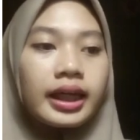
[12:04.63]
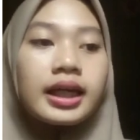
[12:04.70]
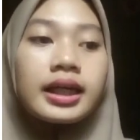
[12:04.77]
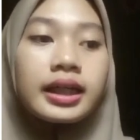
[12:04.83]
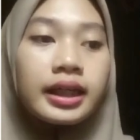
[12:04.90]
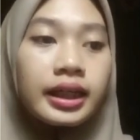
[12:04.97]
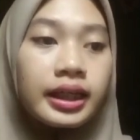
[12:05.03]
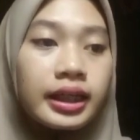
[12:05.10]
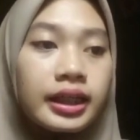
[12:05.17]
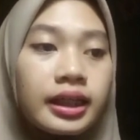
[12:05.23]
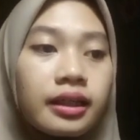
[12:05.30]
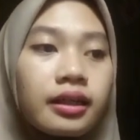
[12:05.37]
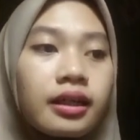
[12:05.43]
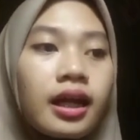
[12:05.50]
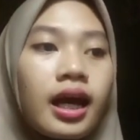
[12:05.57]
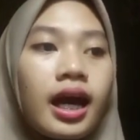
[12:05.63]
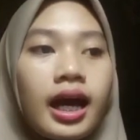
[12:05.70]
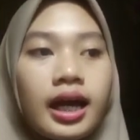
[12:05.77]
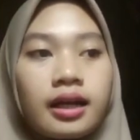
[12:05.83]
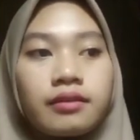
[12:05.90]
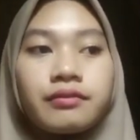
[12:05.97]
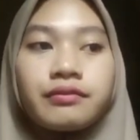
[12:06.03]
here
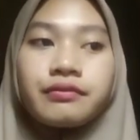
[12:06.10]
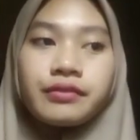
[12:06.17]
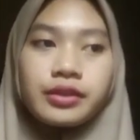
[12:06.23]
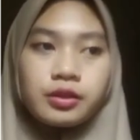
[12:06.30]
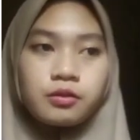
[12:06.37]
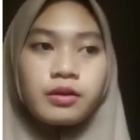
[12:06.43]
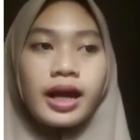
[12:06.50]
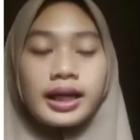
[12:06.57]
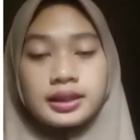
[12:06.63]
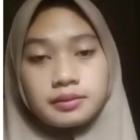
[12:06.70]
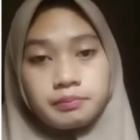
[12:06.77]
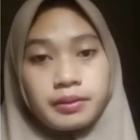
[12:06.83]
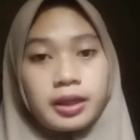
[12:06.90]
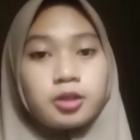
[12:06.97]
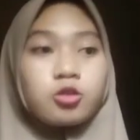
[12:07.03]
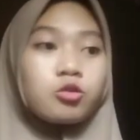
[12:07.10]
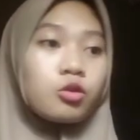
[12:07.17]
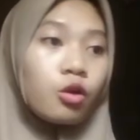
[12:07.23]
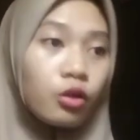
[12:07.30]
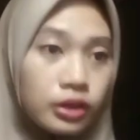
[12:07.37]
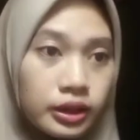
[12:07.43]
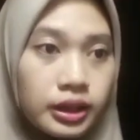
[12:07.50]
are few aspects to
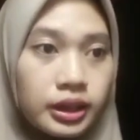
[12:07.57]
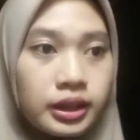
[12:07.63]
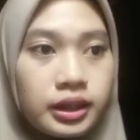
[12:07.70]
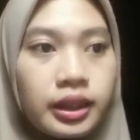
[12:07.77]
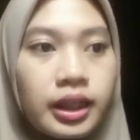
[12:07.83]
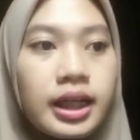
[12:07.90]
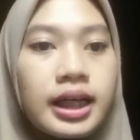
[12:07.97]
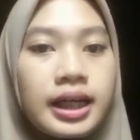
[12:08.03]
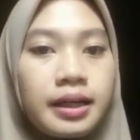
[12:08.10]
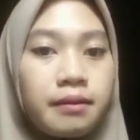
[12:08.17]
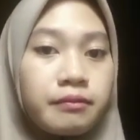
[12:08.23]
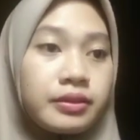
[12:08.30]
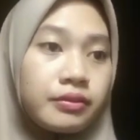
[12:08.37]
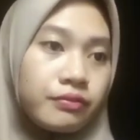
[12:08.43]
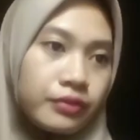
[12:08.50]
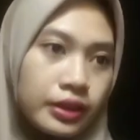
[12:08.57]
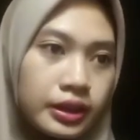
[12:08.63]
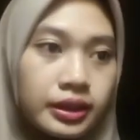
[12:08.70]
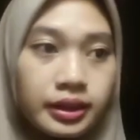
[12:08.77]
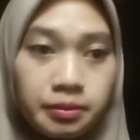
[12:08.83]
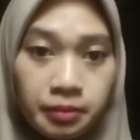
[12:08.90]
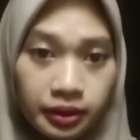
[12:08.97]
consider. The first,
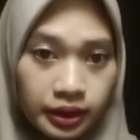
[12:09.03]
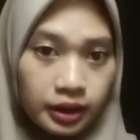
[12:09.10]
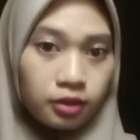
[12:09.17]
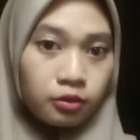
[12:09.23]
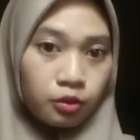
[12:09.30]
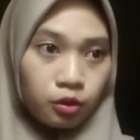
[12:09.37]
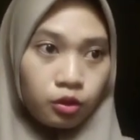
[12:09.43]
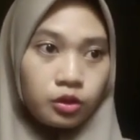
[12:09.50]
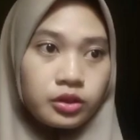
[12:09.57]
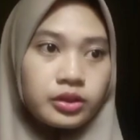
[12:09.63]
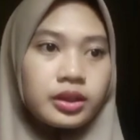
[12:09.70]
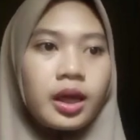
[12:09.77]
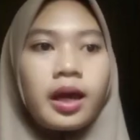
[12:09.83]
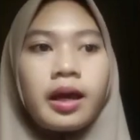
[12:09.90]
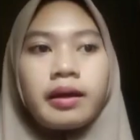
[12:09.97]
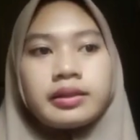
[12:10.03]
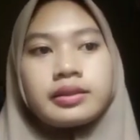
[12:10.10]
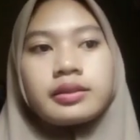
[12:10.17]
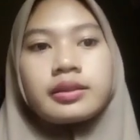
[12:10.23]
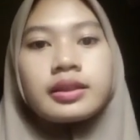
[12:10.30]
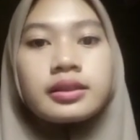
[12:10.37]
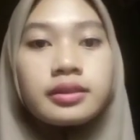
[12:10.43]
semantic roles,
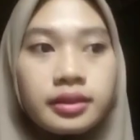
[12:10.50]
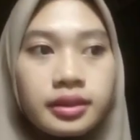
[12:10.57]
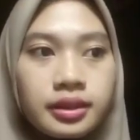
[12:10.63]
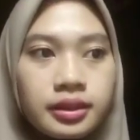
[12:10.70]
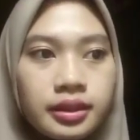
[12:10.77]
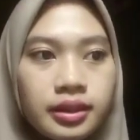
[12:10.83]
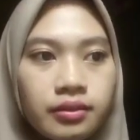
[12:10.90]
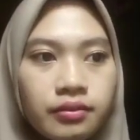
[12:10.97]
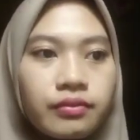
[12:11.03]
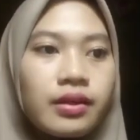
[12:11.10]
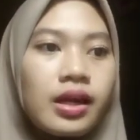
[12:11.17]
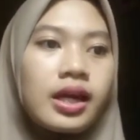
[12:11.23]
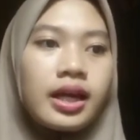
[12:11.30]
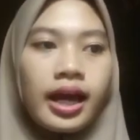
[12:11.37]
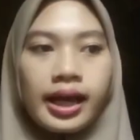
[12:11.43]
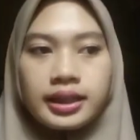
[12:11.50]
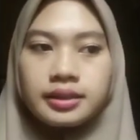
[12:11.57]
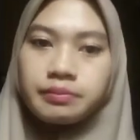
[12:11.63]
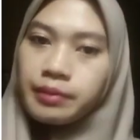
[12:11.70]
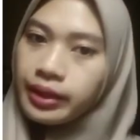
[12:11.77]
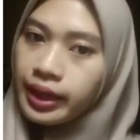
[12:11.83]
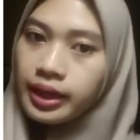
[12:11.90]
transitive,
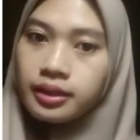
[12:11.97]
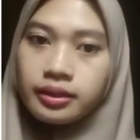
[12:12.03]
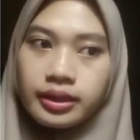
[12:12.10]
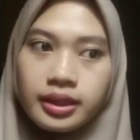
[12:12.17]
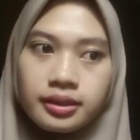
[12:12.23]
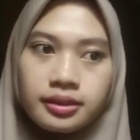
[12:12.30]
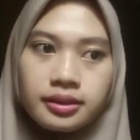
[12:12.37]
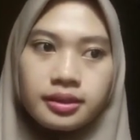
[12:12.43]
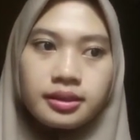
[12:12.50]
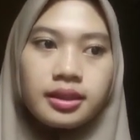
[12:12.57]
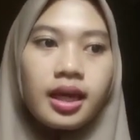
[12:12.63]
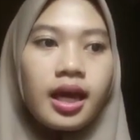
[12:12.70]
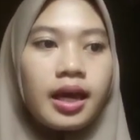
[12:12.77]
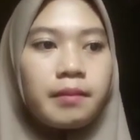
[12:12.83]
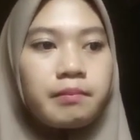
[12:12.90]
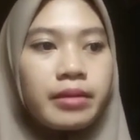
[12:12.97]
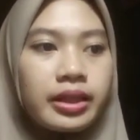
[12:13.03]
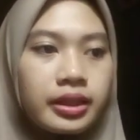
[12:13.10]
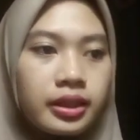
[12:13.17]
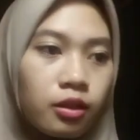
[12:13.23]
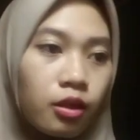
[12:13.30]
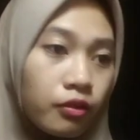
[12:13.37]
aspect and tense,
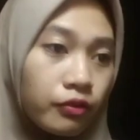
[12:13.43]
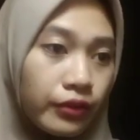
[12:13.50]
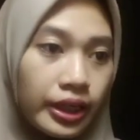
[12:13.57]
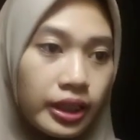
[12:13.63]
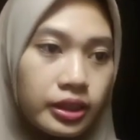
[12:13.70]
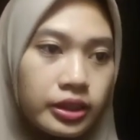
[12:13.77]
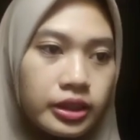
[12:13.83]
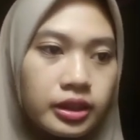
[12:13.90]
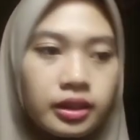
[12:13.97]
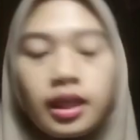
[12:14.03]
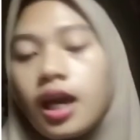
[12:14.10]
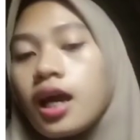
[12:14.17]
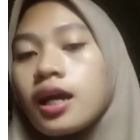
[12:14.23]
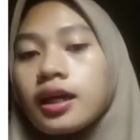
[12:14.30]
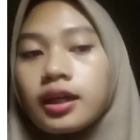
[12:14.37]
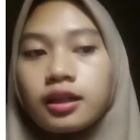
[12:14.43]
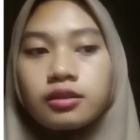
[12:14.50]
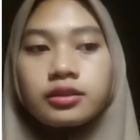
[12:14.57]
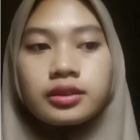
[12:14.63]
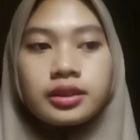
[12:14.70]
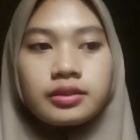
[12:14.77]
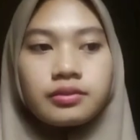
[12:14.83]
manner of action,
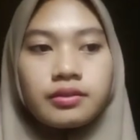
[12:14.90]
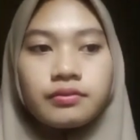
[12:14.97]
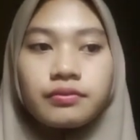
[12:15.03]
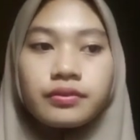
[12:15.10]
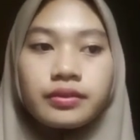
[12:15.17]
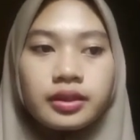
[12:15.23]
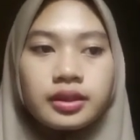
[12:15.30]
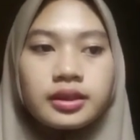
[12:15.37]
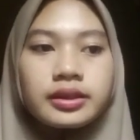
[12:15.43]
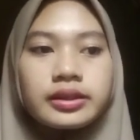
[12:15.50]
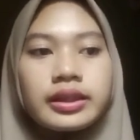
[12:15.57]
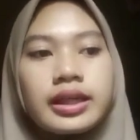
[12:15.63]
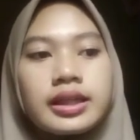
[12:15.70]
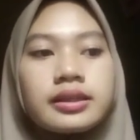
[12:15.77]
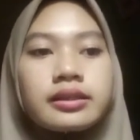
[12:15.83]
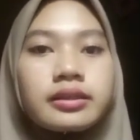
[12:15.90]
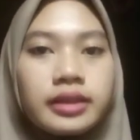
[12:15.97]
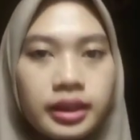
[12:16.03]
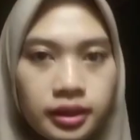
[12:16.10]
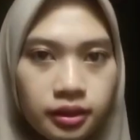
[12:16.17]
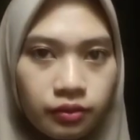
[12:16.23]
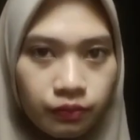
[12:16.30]
causative first,
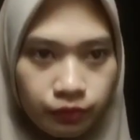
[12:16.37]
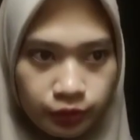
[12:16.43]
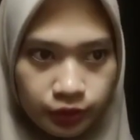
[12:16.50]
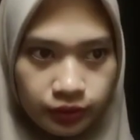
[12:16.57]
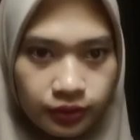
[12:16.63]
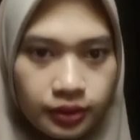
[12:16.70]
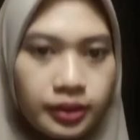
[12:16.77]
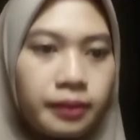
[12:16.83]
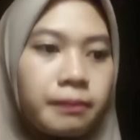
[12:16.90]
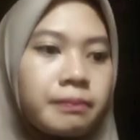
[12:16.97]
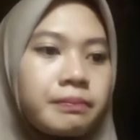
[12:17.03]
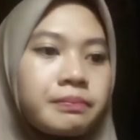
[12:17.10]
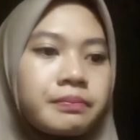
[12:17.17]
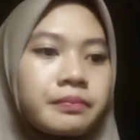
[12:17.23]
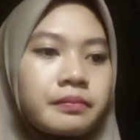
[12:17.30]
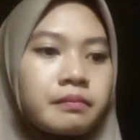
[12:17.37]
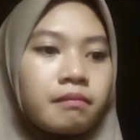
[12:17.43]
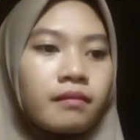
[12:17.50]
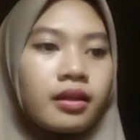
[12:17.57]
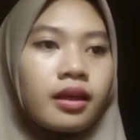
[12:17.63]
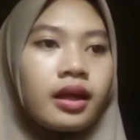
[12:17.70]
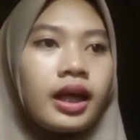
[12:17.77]
stage first.
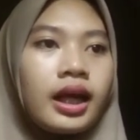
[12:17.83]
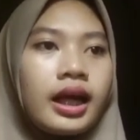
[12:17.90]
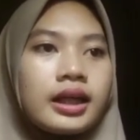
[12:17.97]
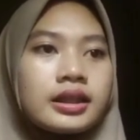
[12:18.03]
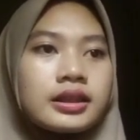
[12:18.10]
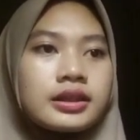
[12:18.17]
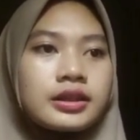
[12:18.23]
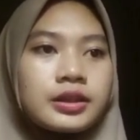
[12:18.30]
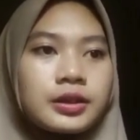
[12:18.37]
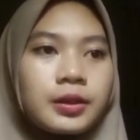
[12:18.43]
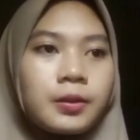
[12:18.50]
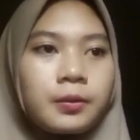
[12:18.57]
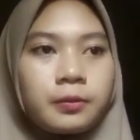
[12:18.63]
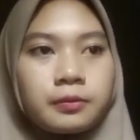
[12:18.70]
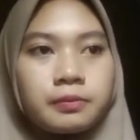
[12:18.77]
So,